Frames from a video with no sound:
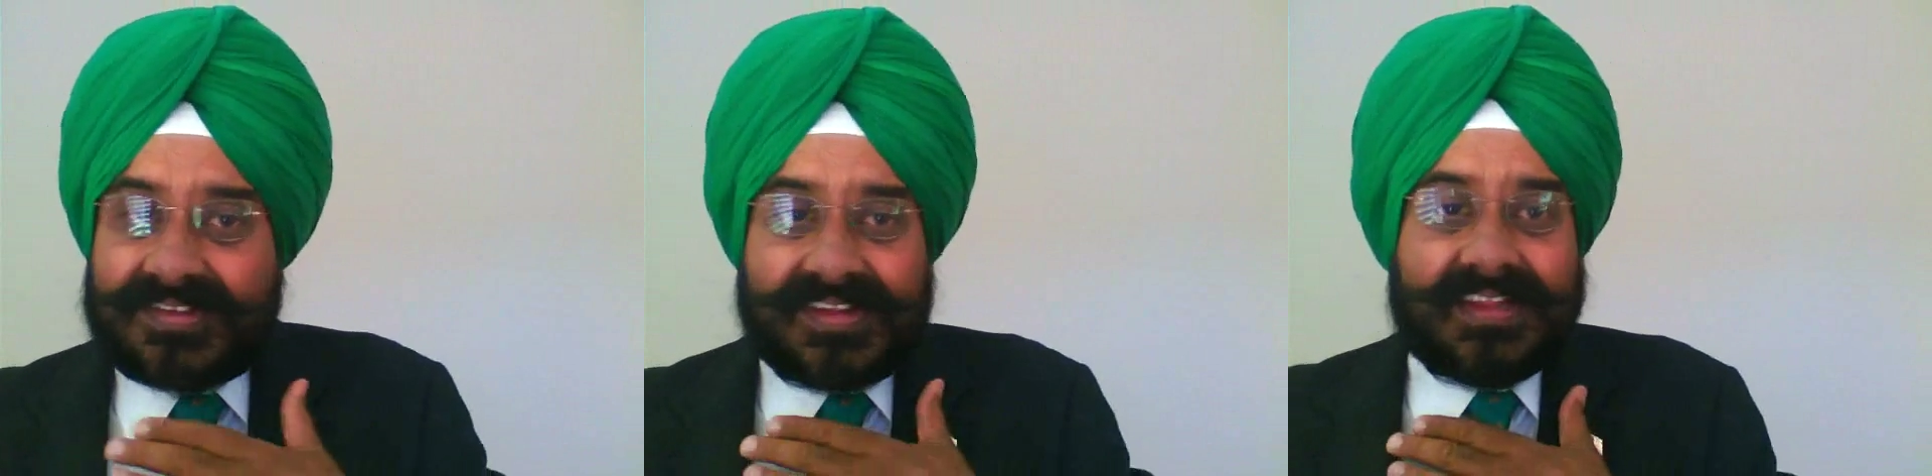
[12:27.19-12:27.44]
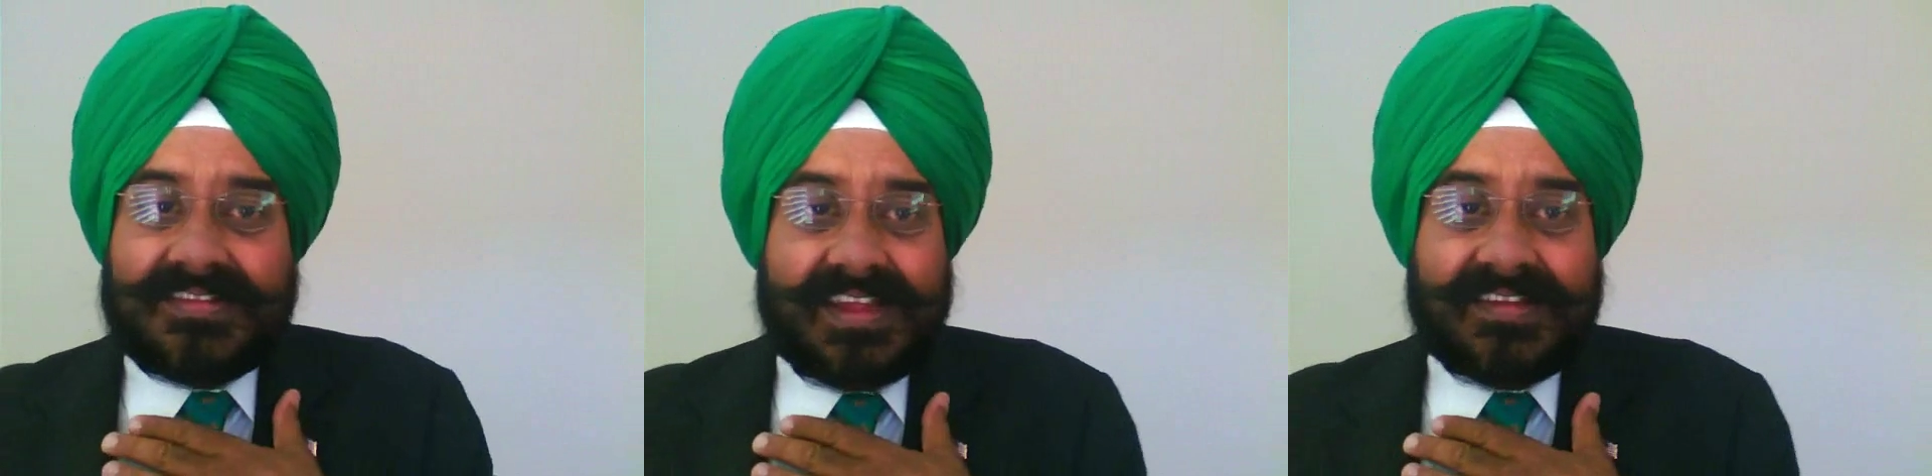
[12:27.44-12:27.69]

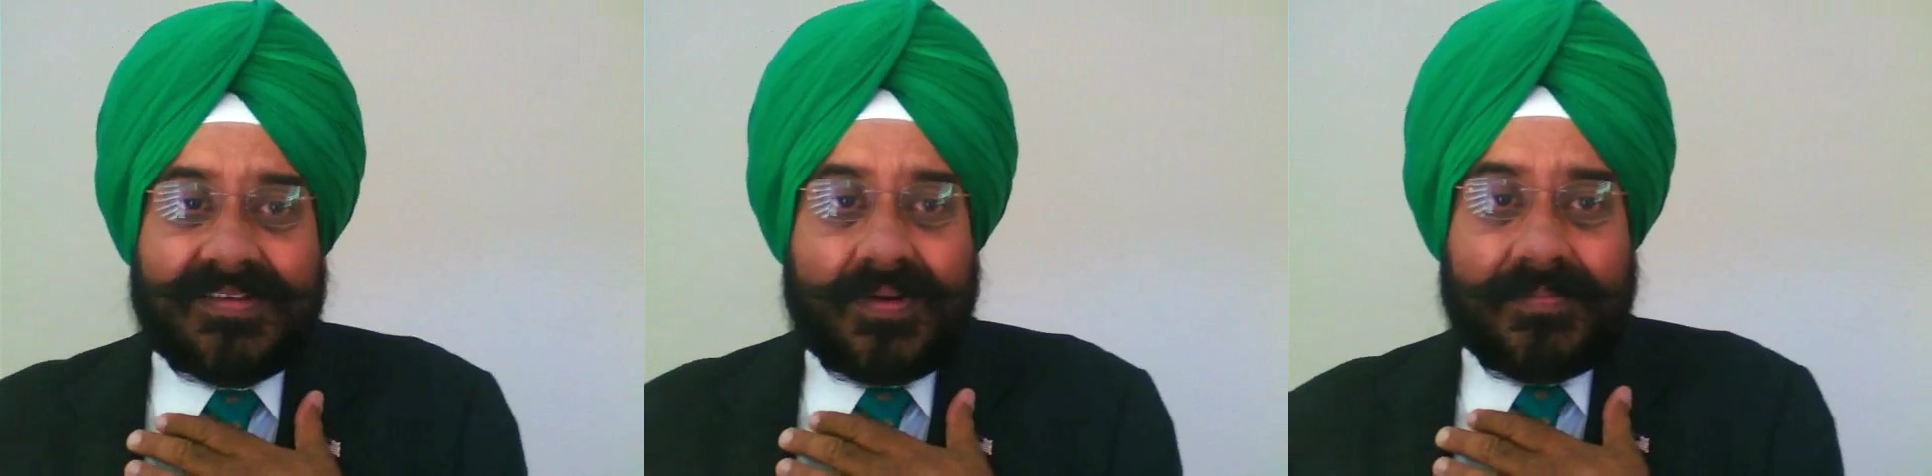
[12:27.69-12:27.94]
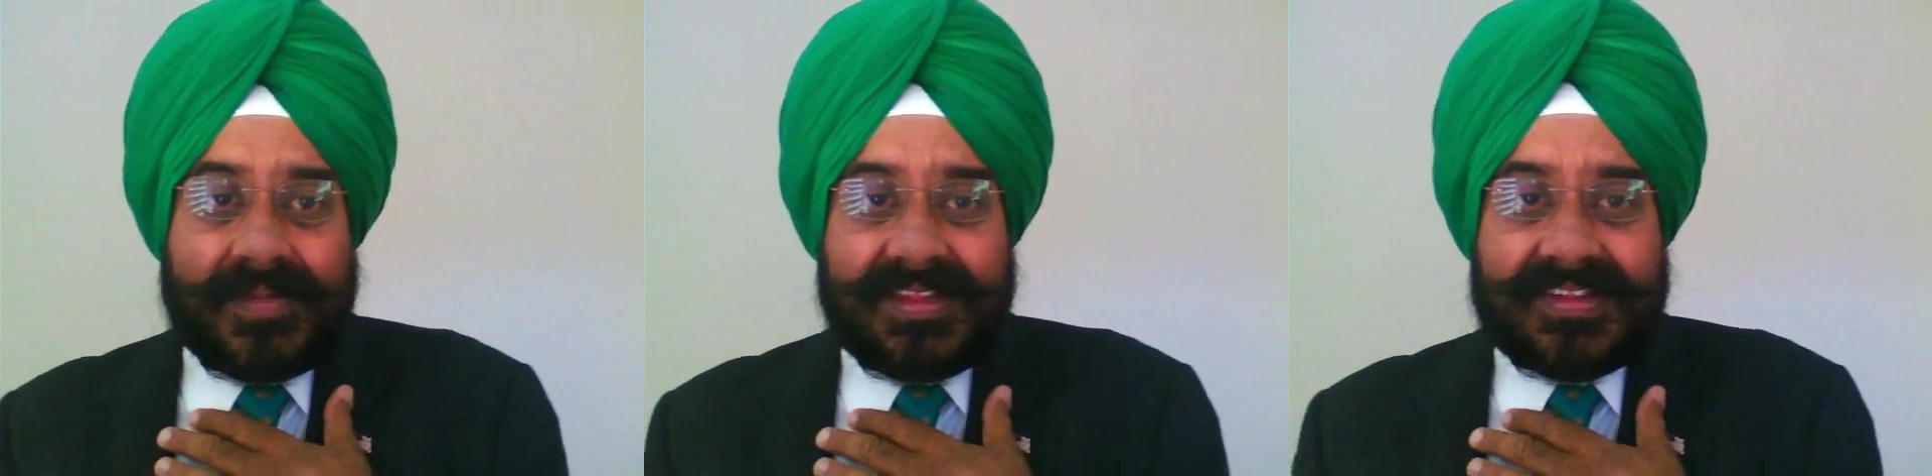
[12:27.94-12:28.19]
it's just
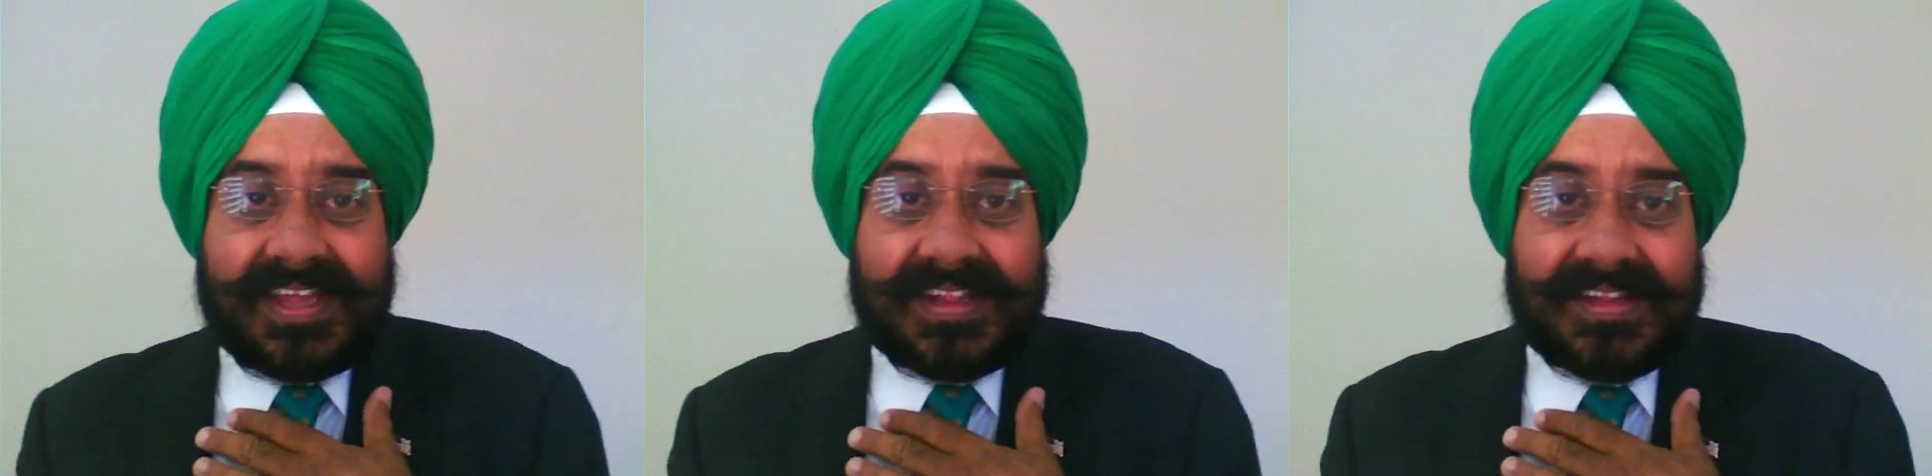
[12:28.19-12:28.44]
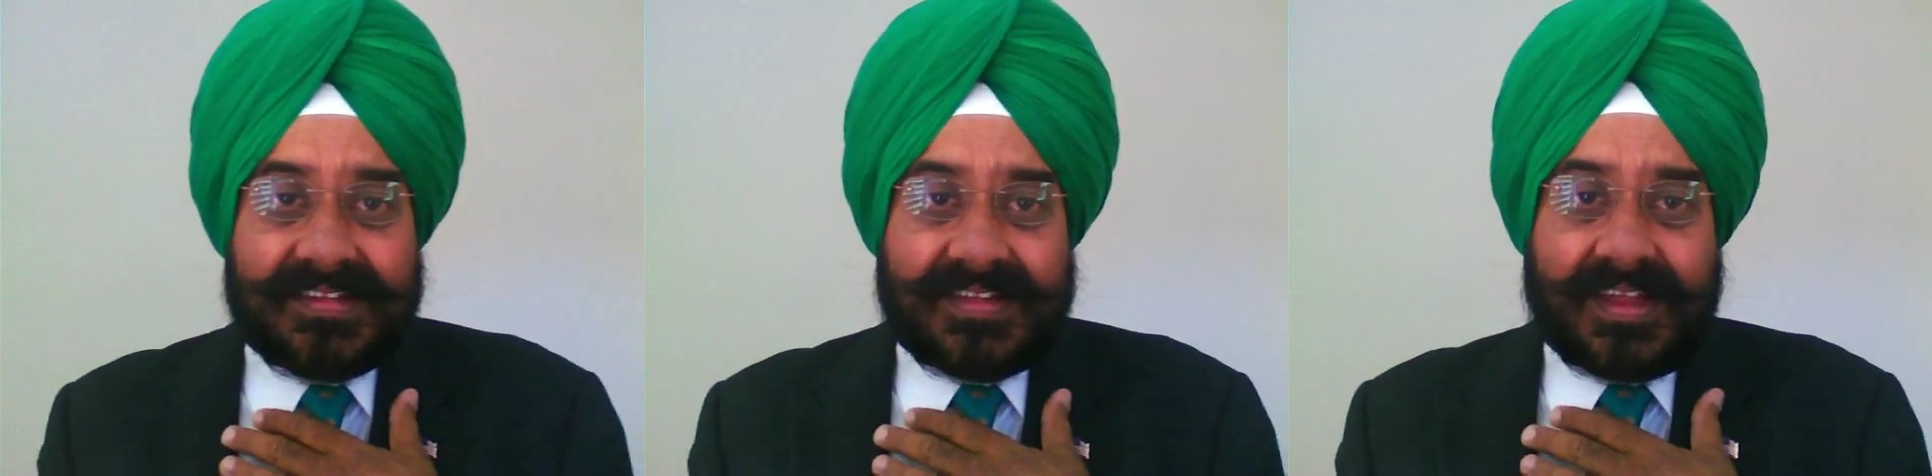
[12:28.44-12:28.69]
not me
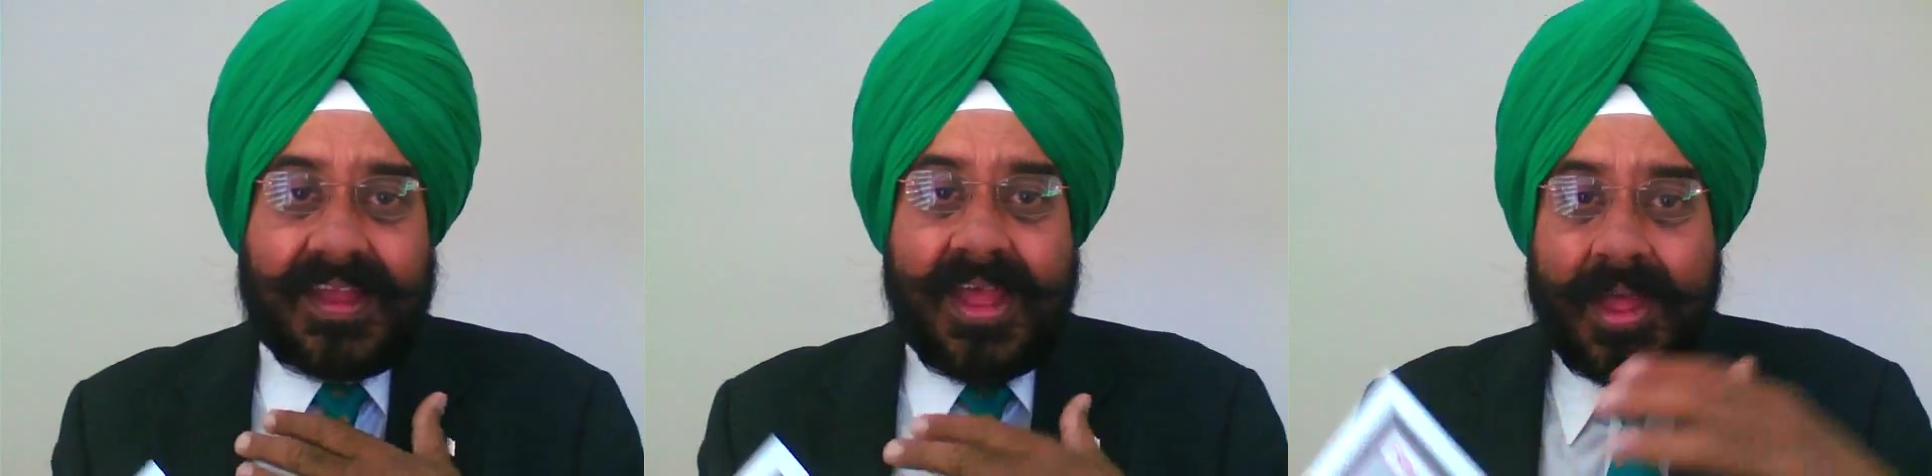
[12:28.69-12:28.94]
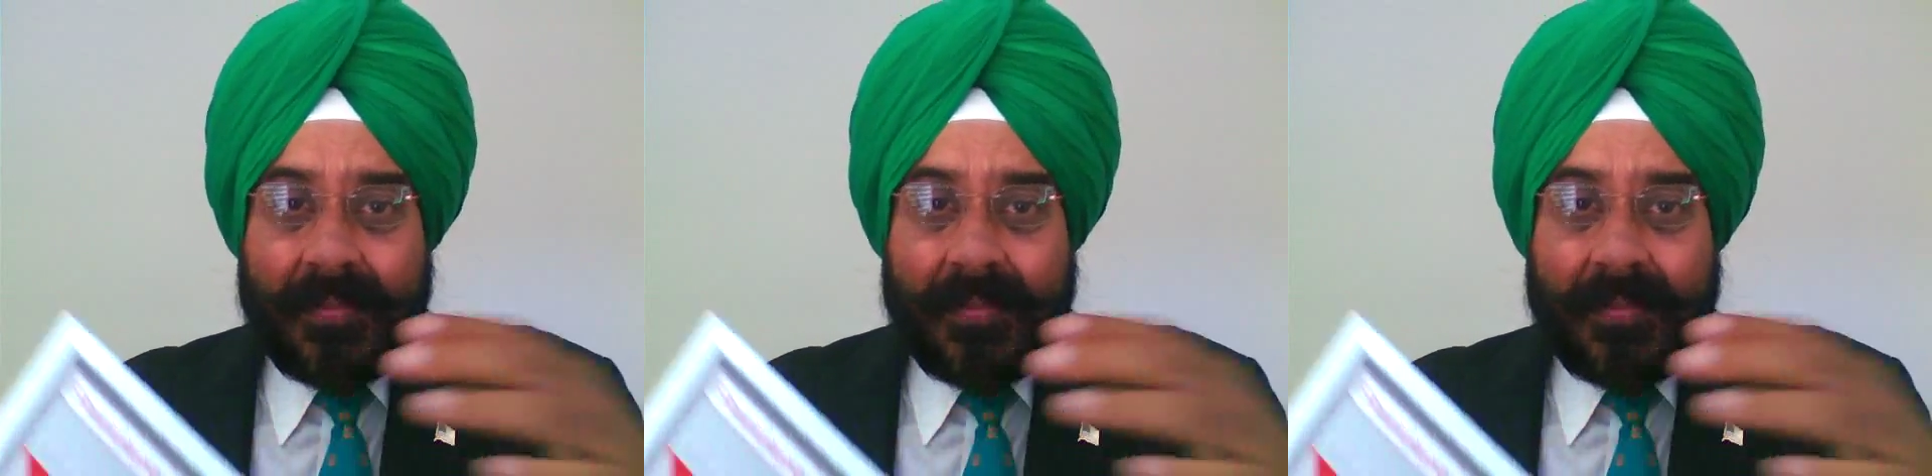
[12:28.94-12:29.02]
saying this thing,